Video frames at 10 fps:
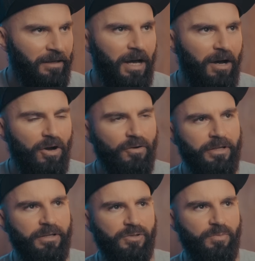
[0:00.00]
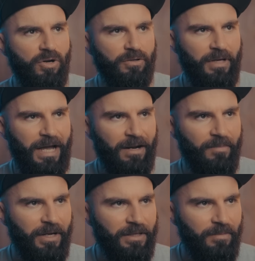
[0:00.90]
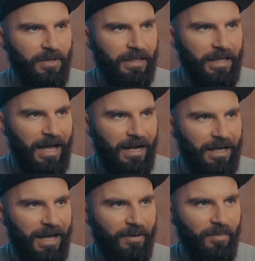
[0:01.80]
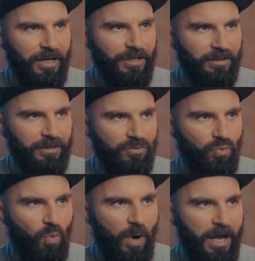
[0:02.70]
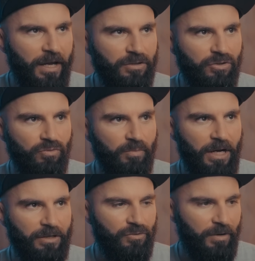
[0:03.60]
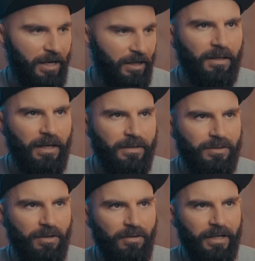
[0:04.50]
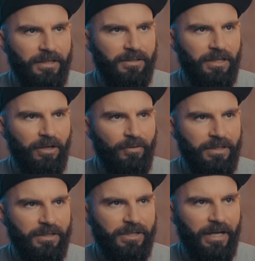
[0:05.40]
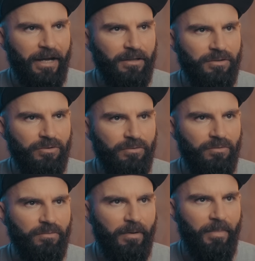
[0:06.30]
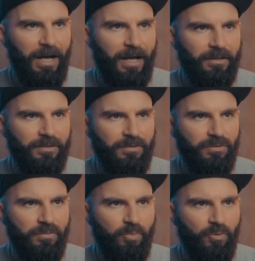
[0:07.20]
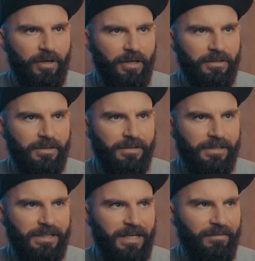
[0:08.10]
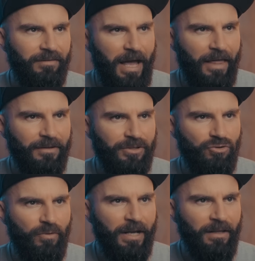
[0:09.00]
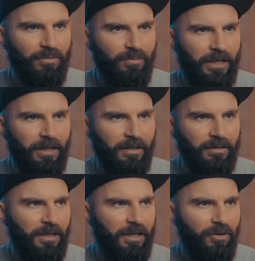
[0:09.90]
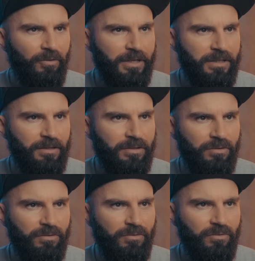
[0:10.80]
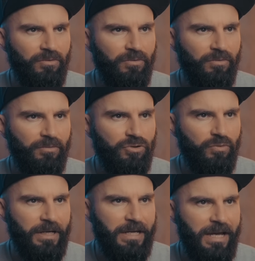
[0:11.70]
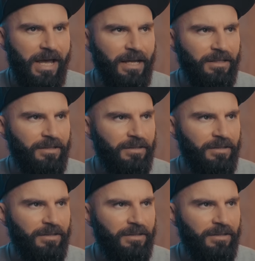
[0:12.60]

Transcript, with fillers: Now only the smoke animates, but that animation is way too much, right? Okay, so let's decrease the scale to about 2.7. And the strength, we can increase it to 28.